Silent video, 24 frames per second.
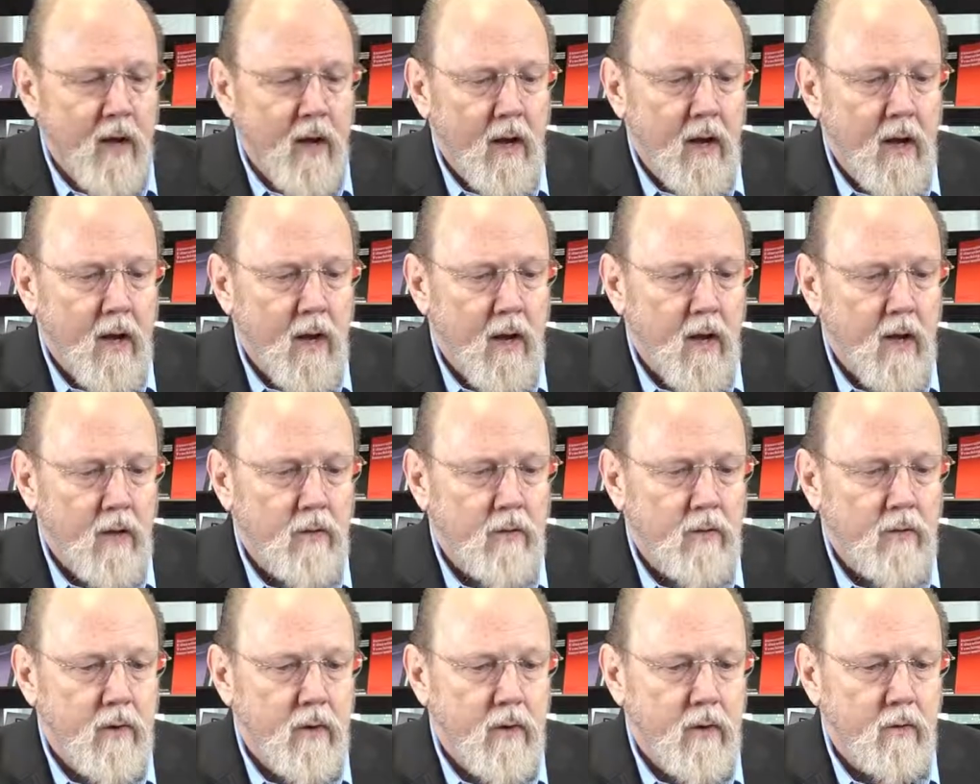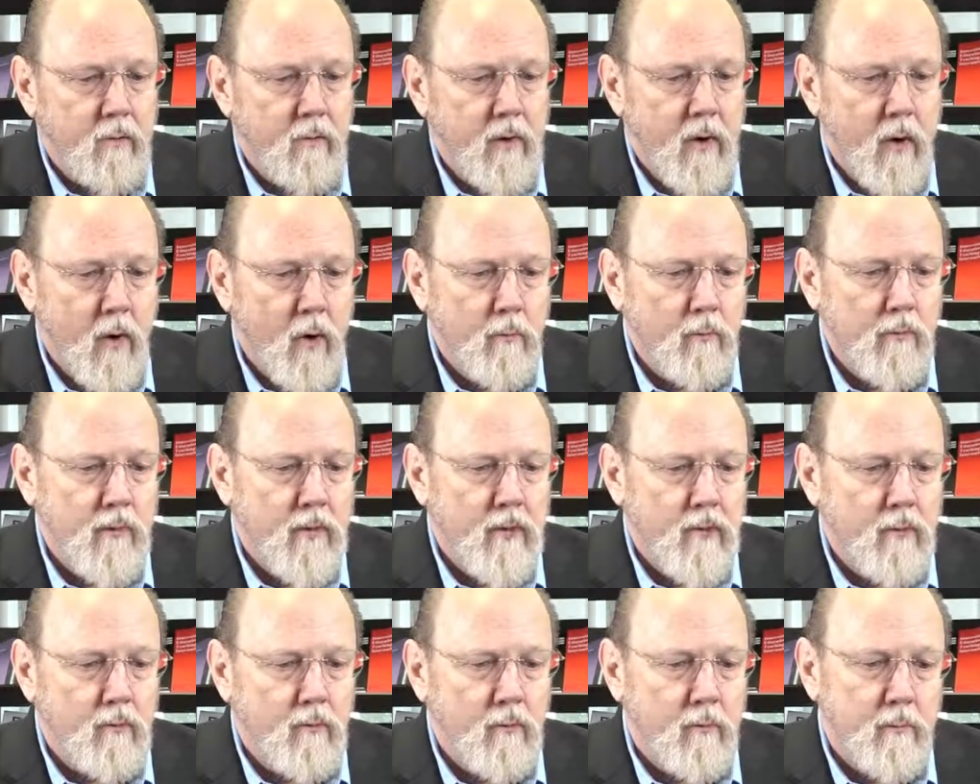and uh, we hope
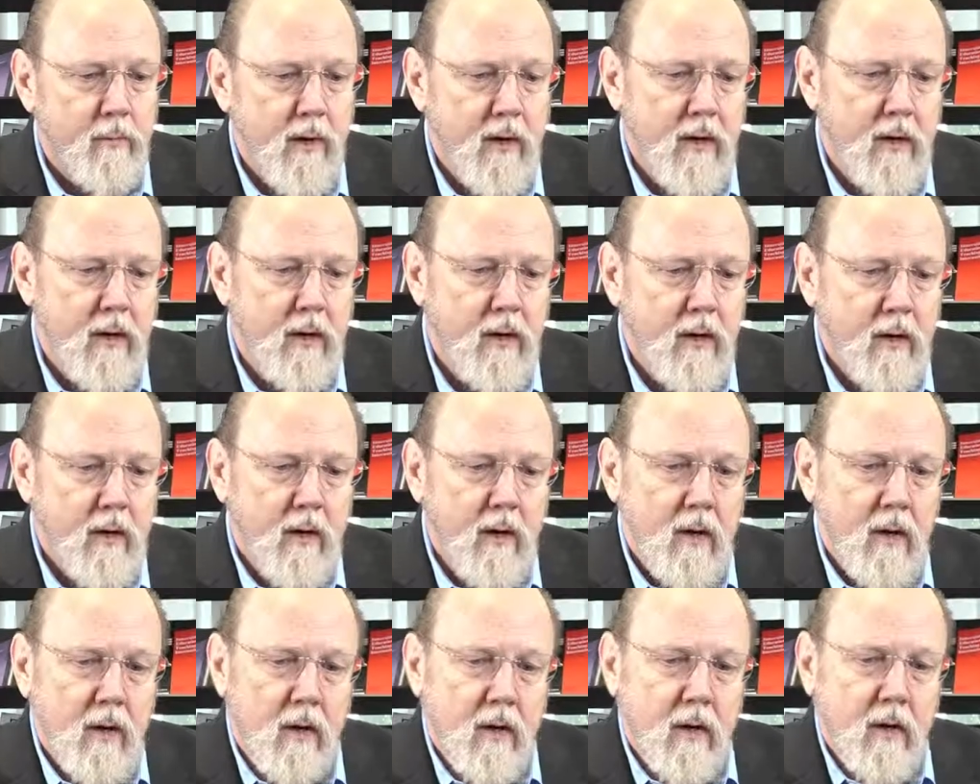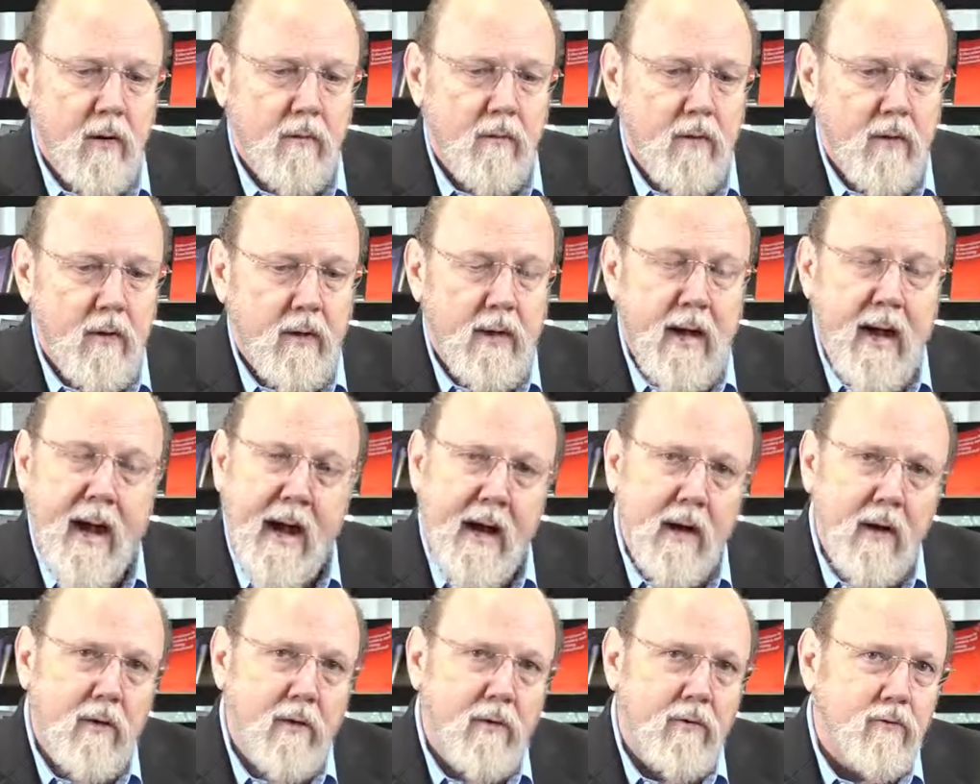that it will be the
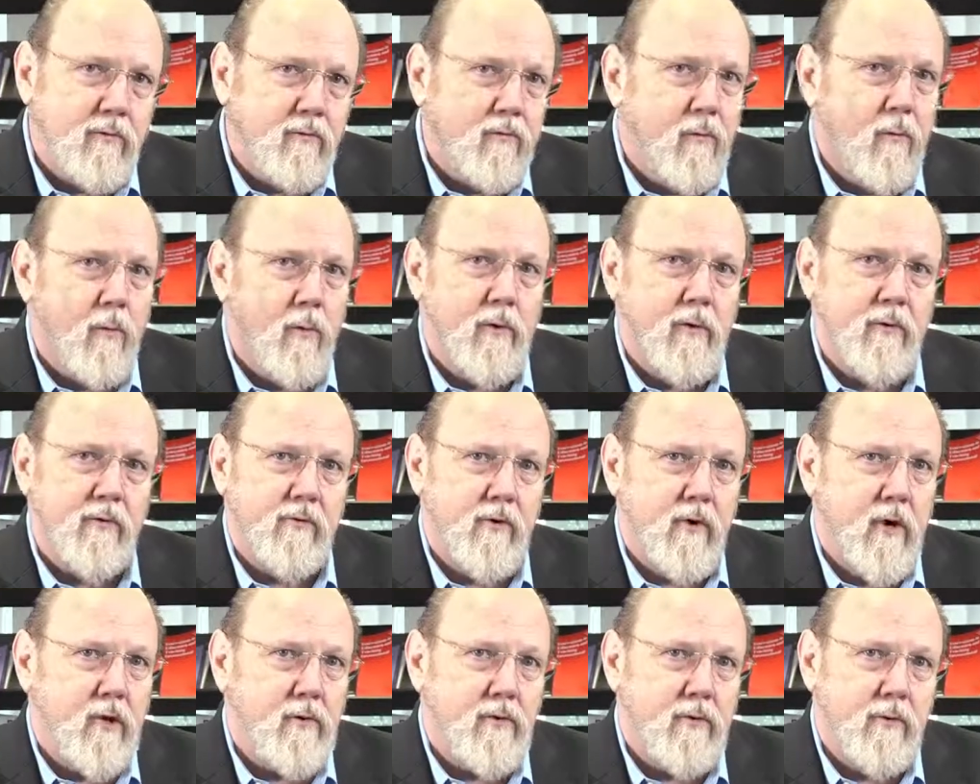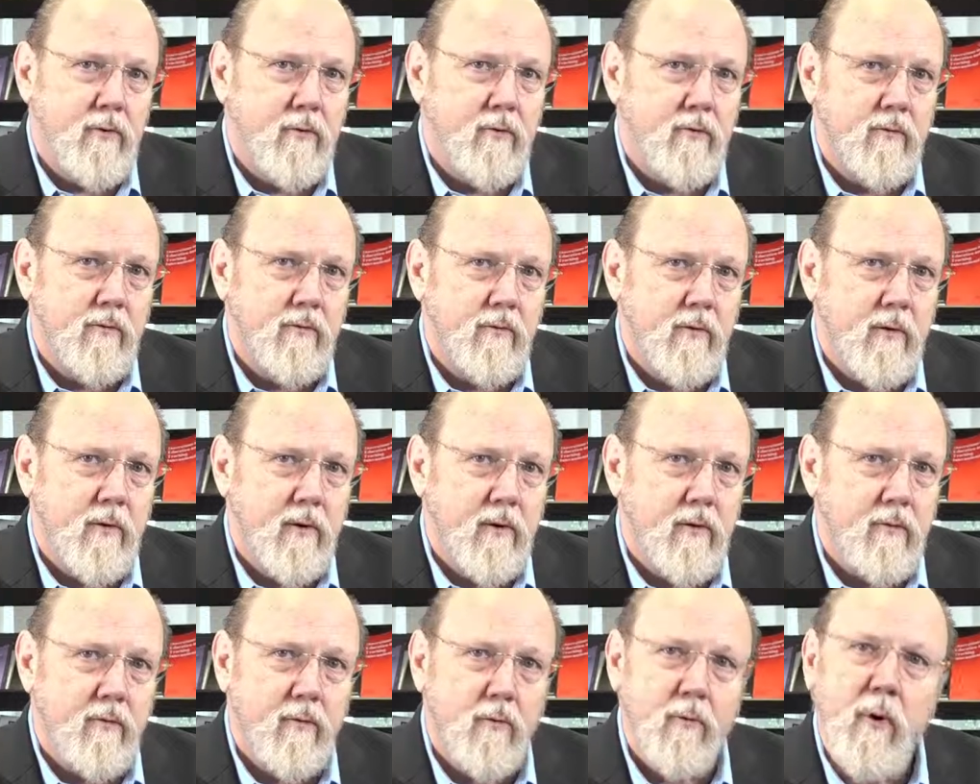catalyst for discussions
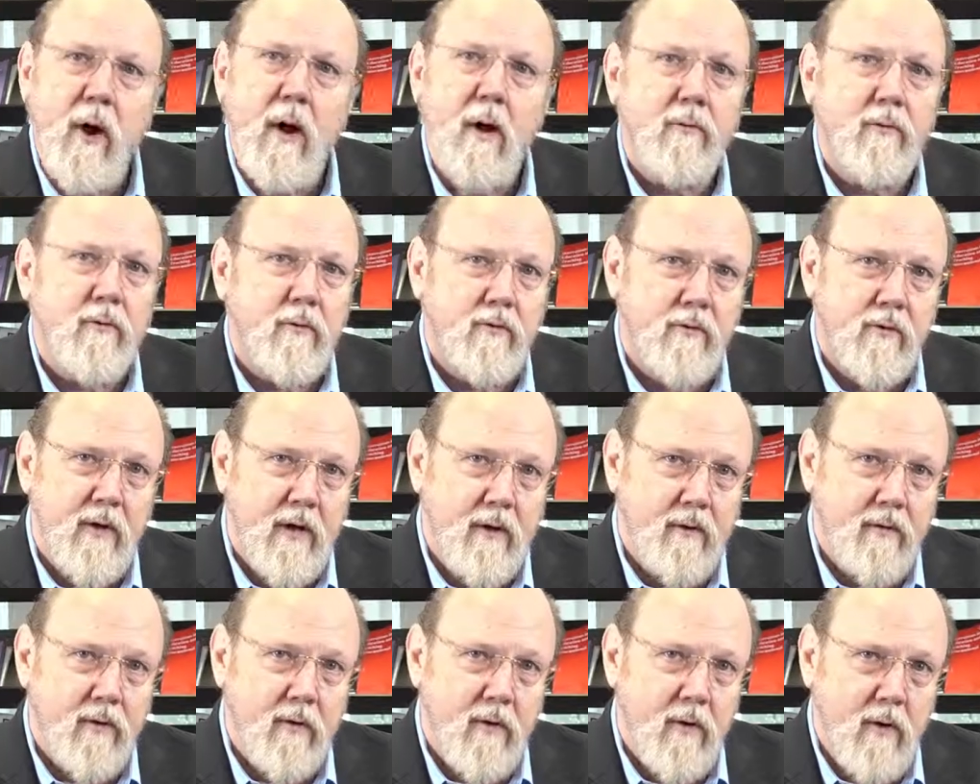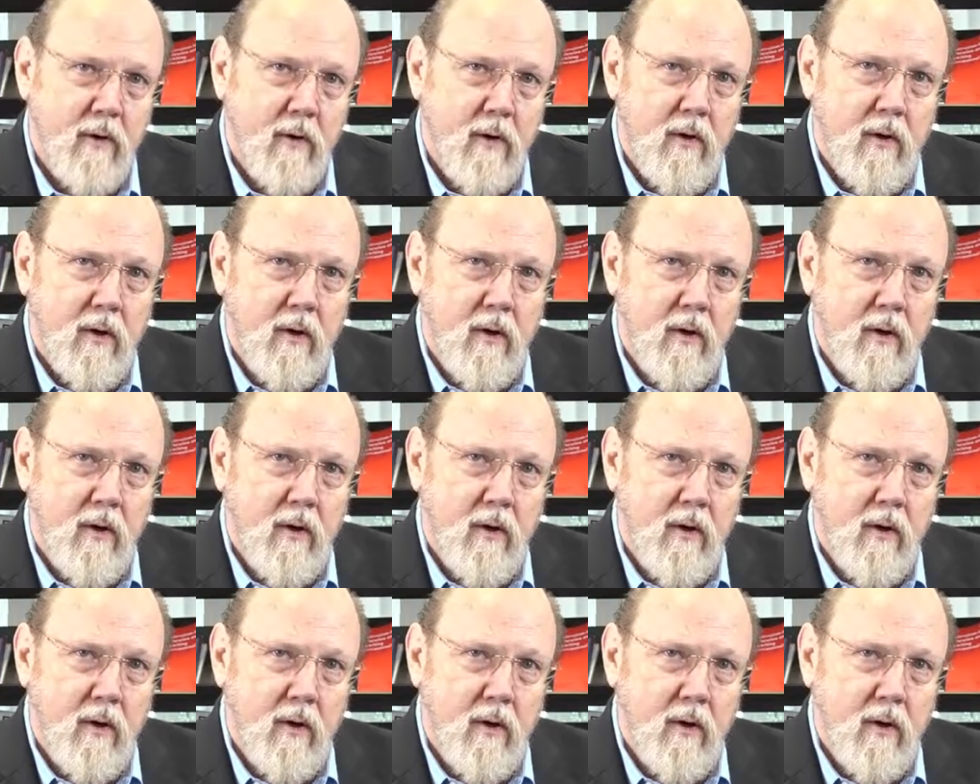uh, throughout the sector.